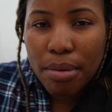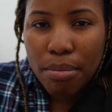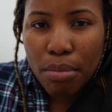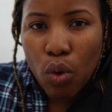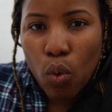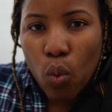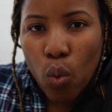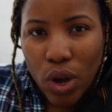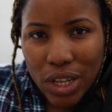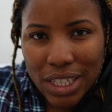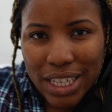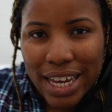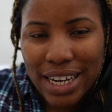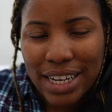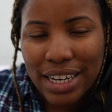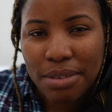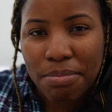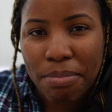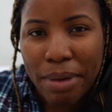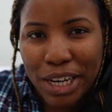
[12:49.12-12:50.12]
but what I
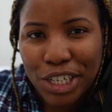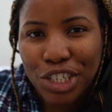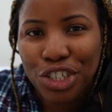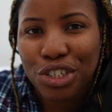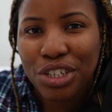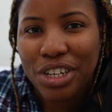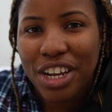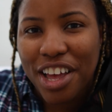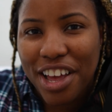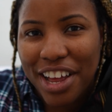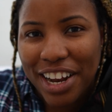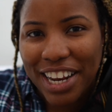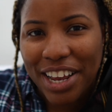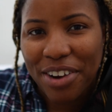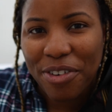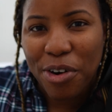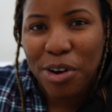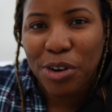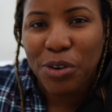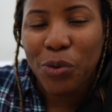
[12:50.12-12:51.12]
didn't mention
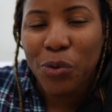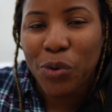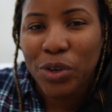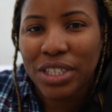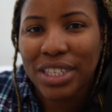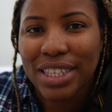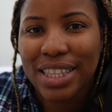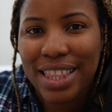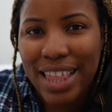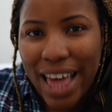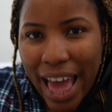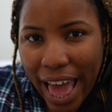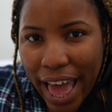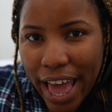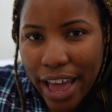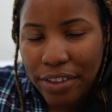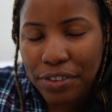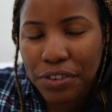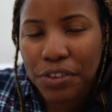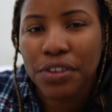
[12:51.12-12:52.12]
earlier on was
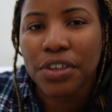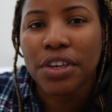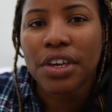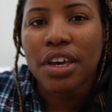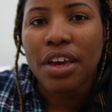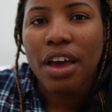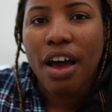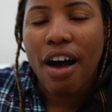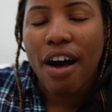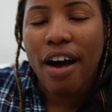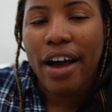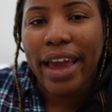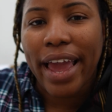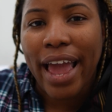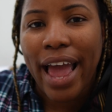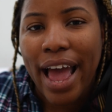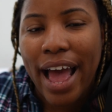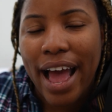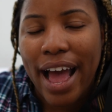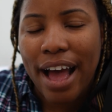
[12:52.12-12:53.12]
that I
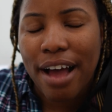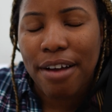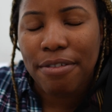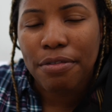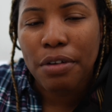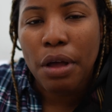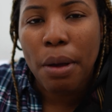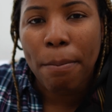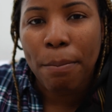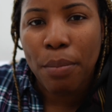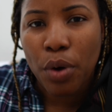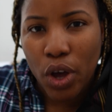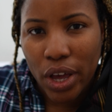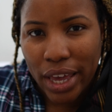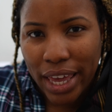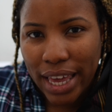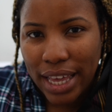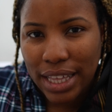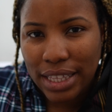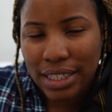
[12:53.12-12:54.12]
have
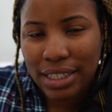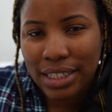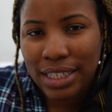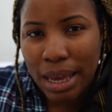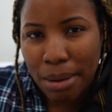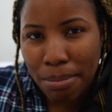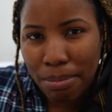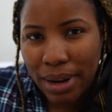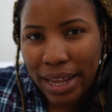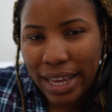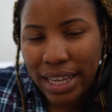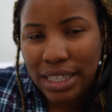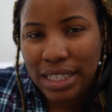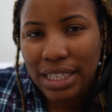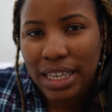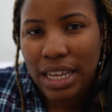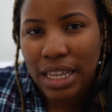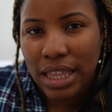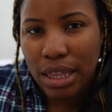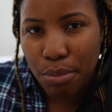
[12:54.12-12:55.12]
pocket
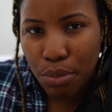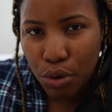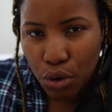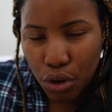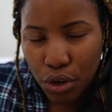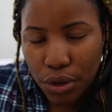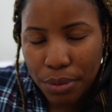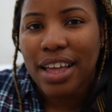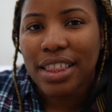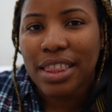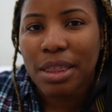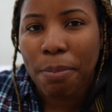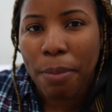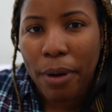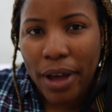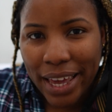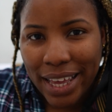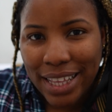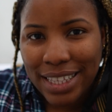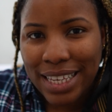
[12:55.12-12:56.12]
templates in the book. The
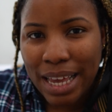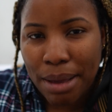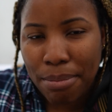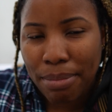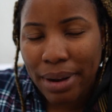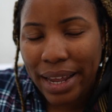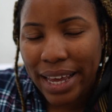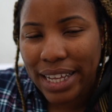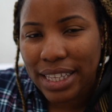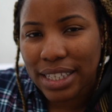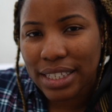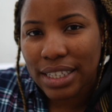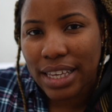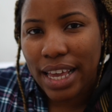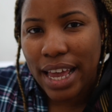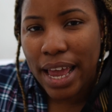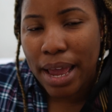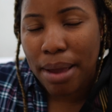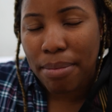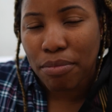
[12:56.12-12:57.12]
pocket templates,
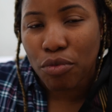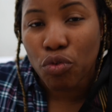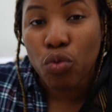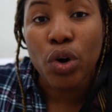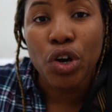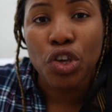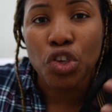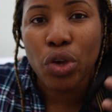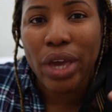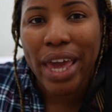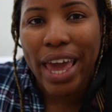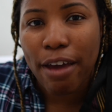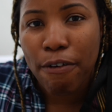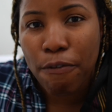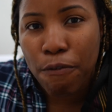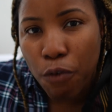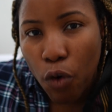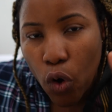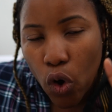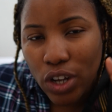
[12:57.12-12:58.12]
um, well, you get
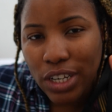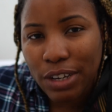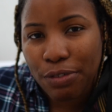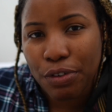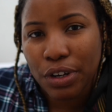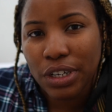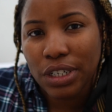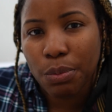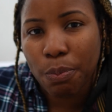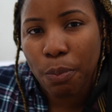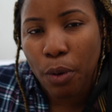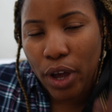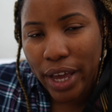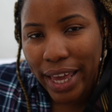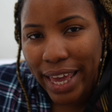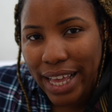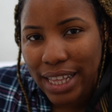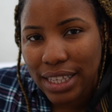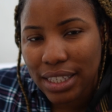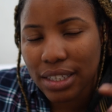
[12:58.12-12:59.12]
four different
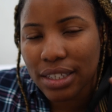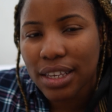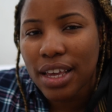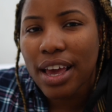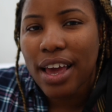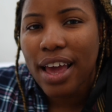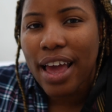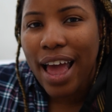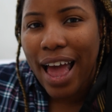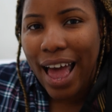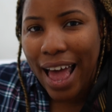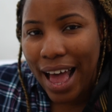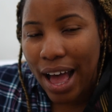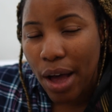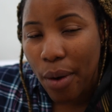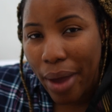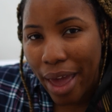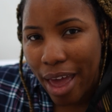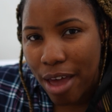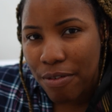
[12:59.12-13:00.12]
pockets.
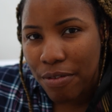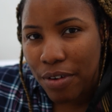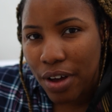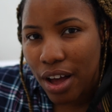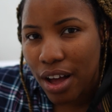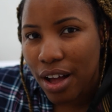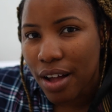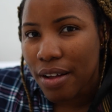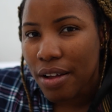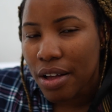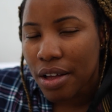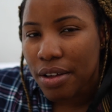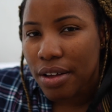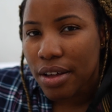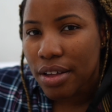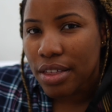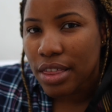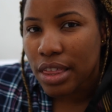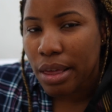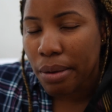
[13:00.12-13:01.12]
However,
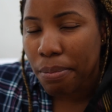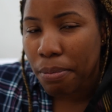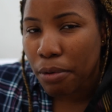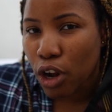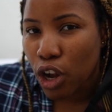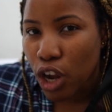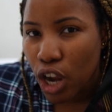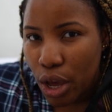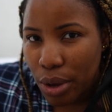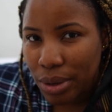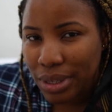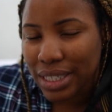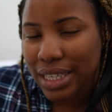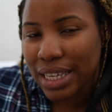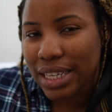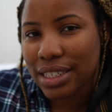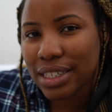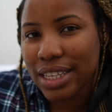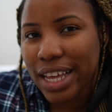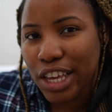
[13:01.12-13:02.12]
the
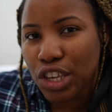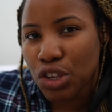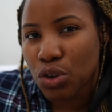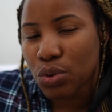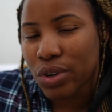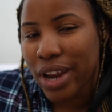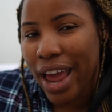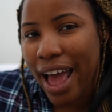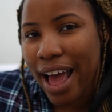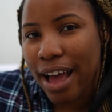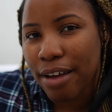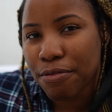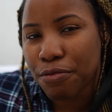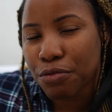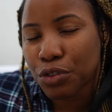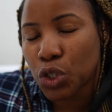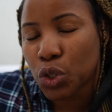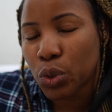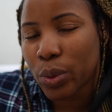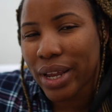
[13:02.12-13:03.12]
closest that you would
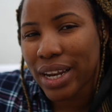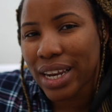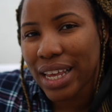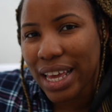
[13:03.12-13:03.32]
have to an